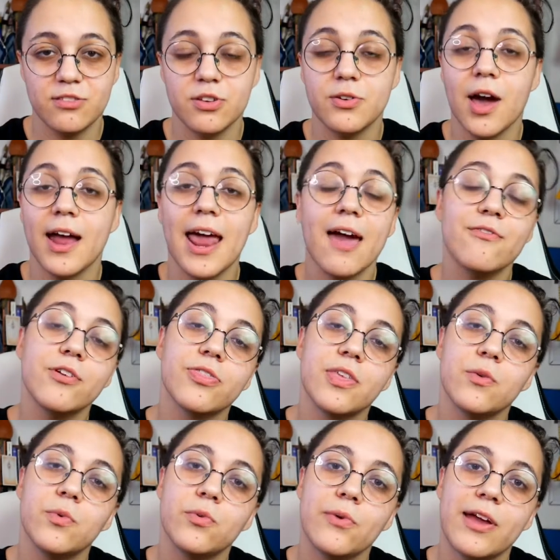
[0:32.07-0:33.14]
so not
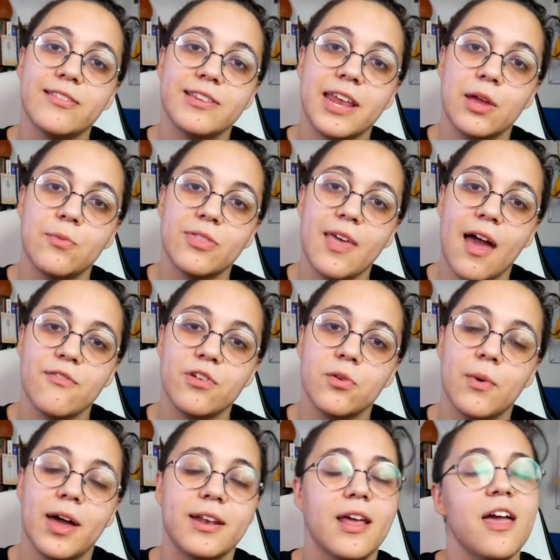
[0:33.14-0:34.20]
everything will resonate with
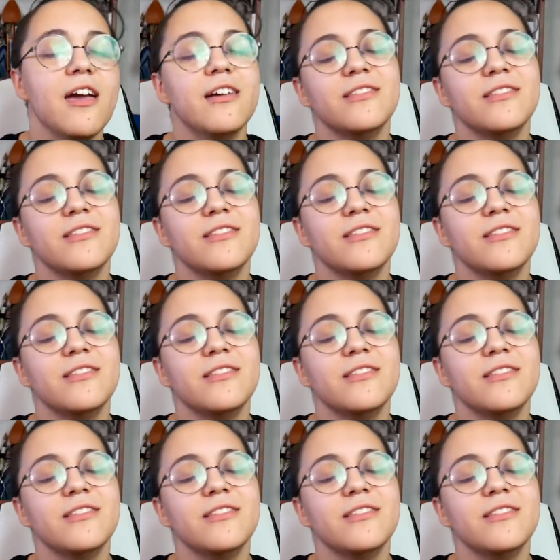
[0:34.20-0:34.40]
everyone.